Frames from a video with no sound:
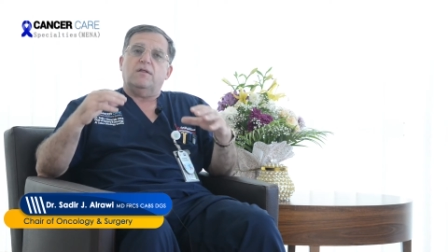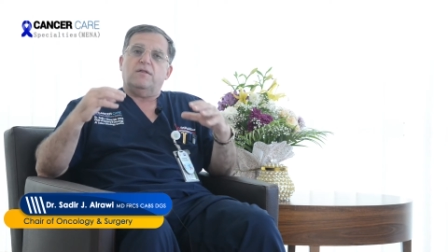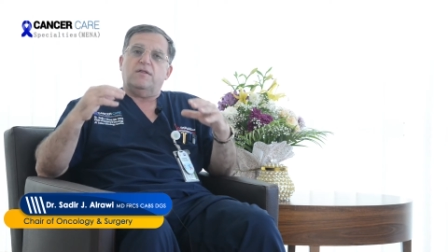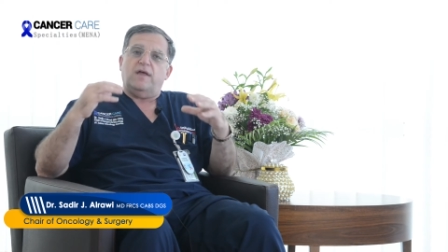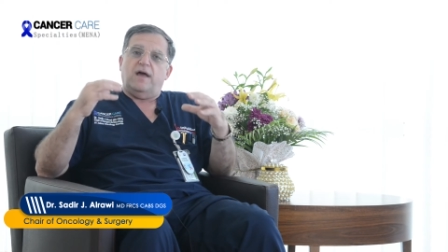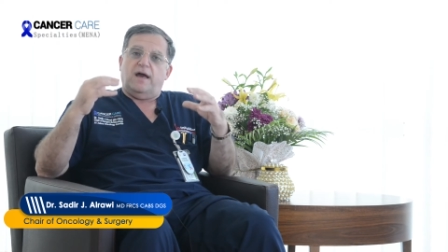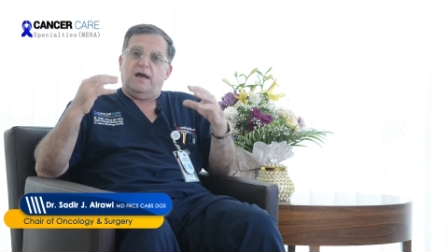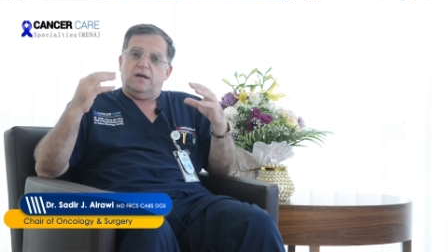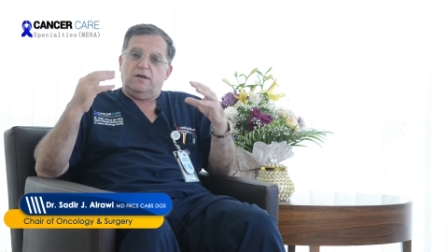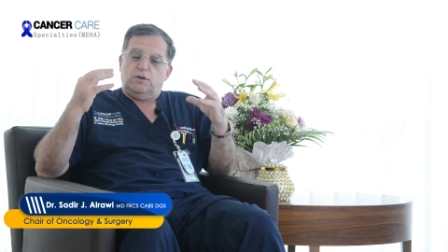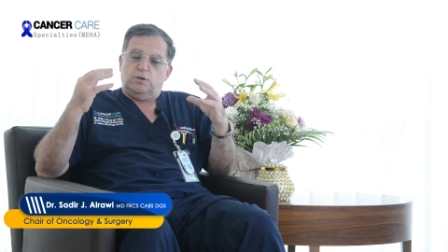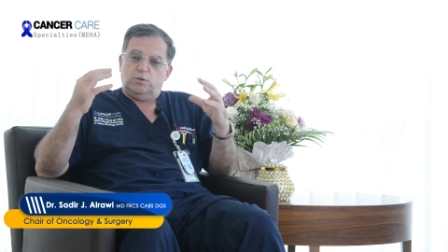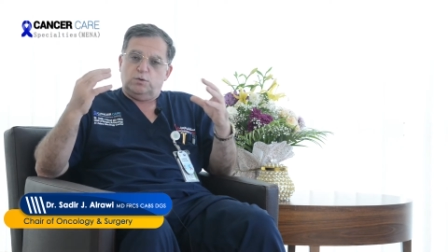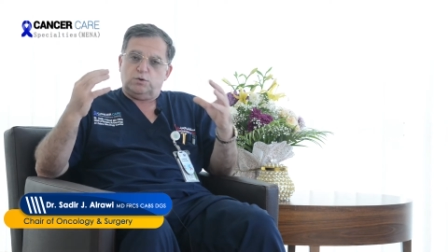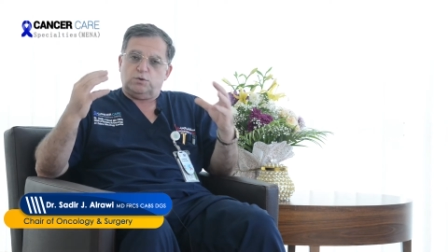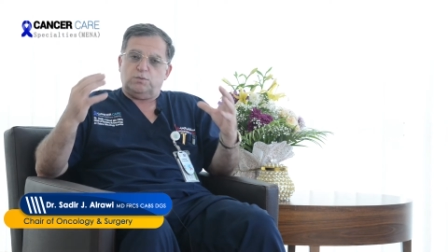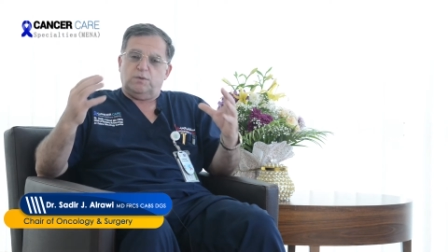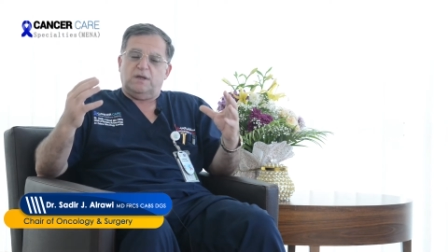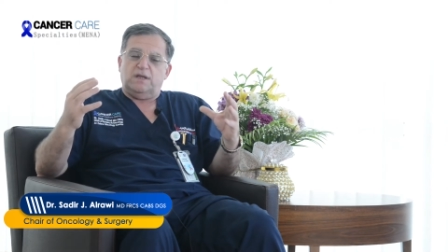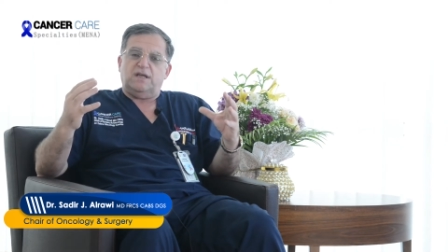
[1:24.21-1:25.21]
that
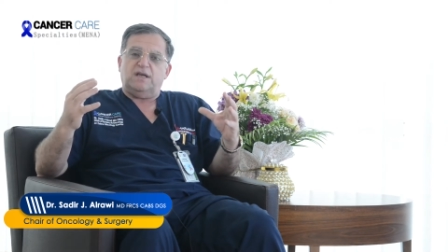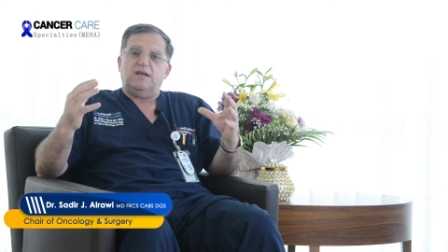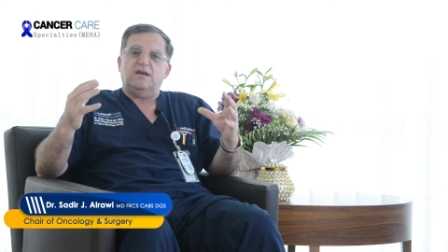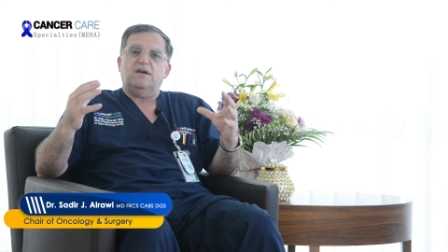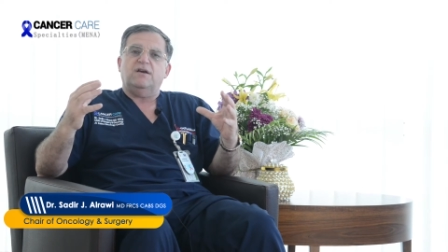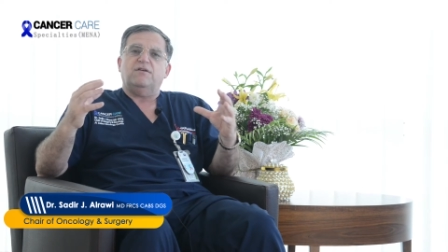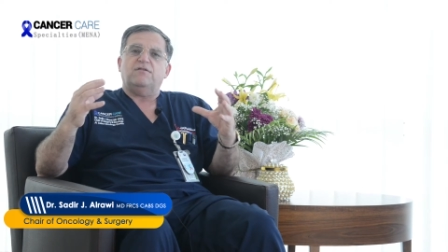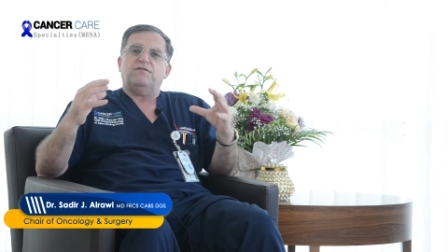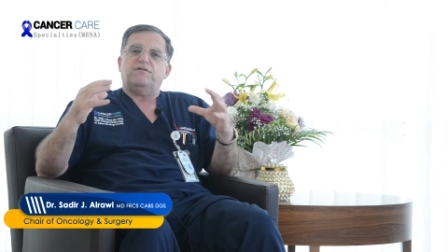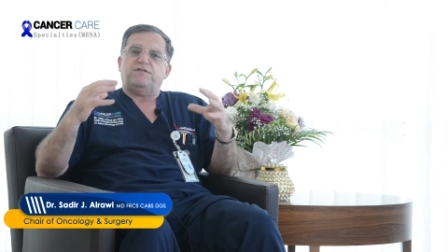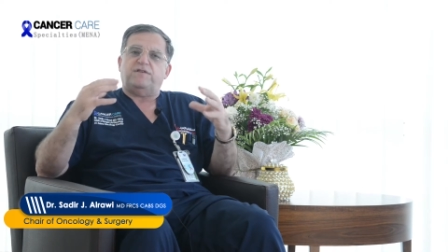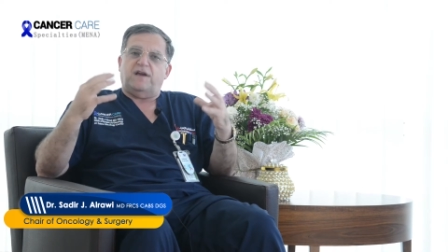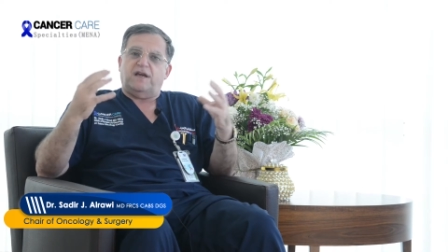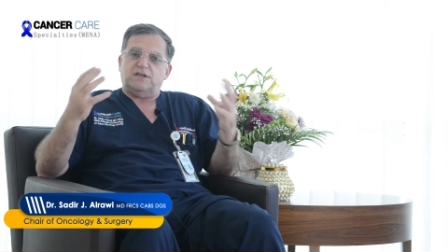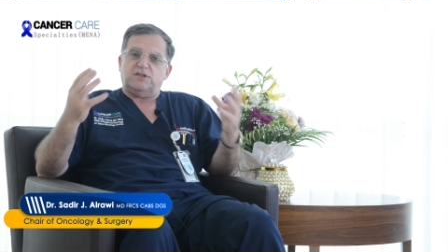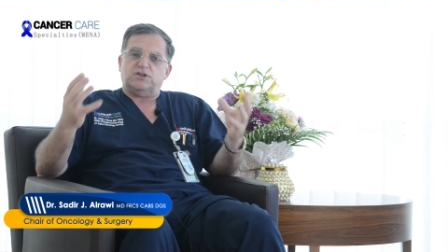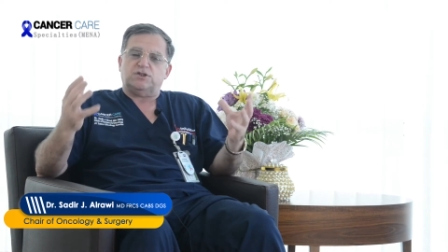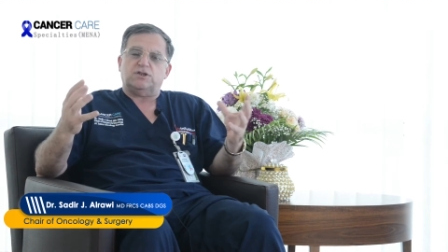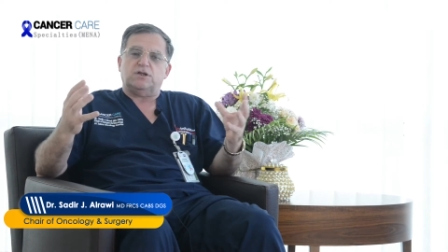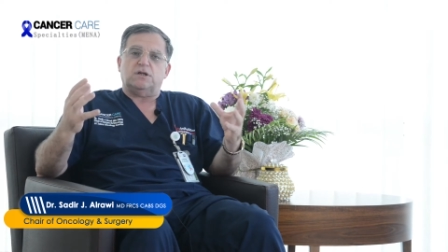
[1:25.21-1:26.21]
usually
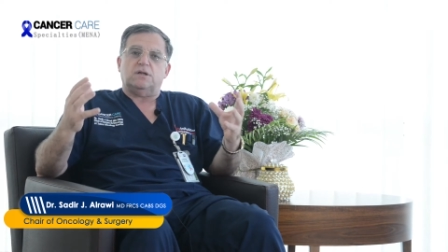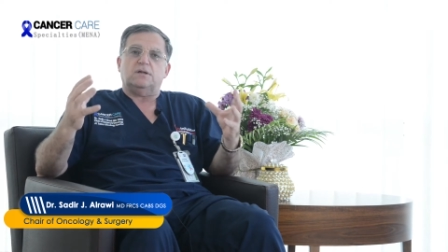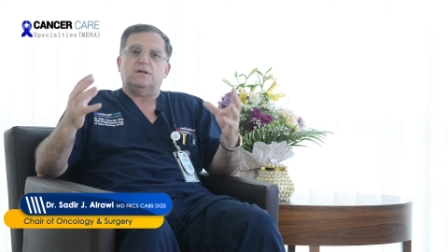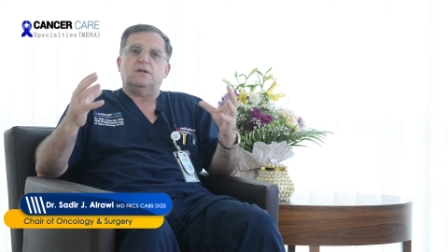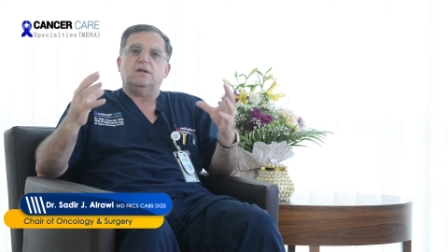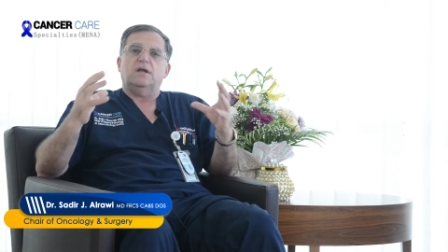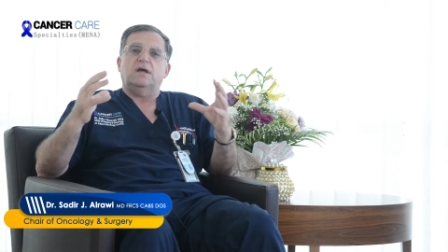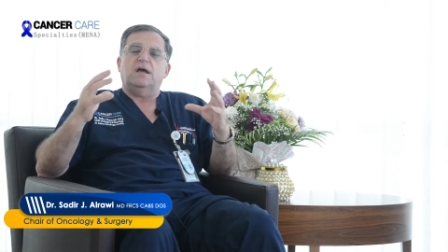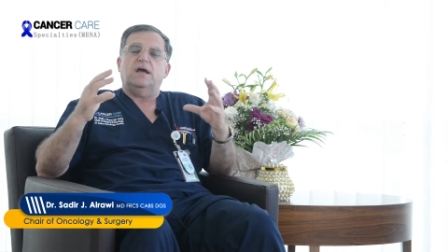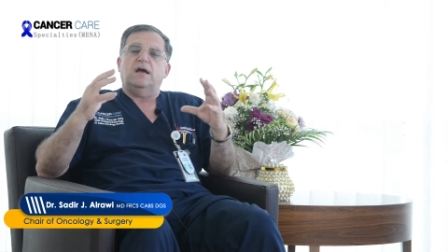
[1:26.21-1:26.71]
facial